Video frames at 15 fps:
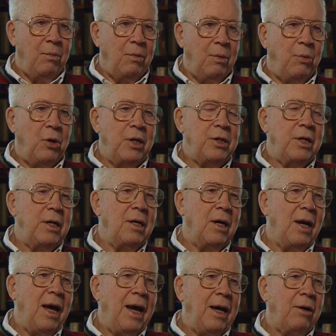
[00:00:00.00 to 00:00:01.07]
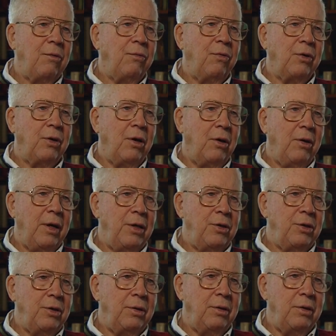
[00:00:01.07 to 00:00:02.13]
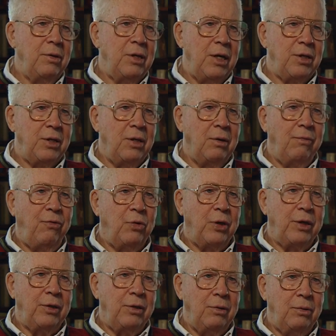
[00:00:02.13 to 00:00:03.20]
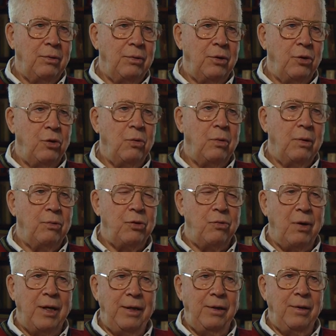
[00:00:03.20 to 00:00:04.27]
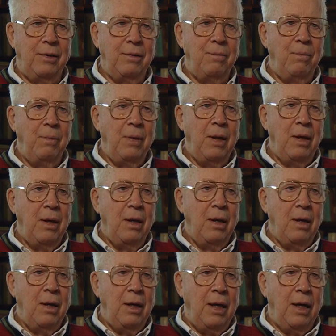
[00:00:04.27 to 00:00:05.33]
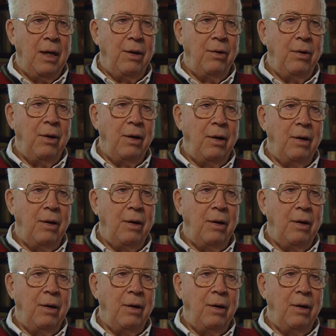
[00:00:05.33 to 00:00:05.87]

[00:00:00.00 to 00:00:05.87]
The boys didn't lack for courage, intestinal fortitude to do what was right. And